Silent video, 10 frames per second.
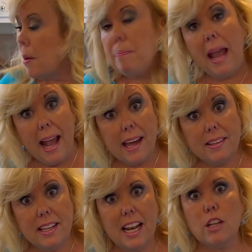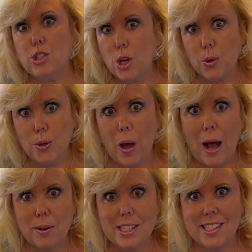pan, and I'll show you
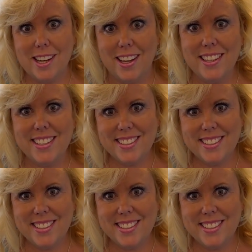how it's done.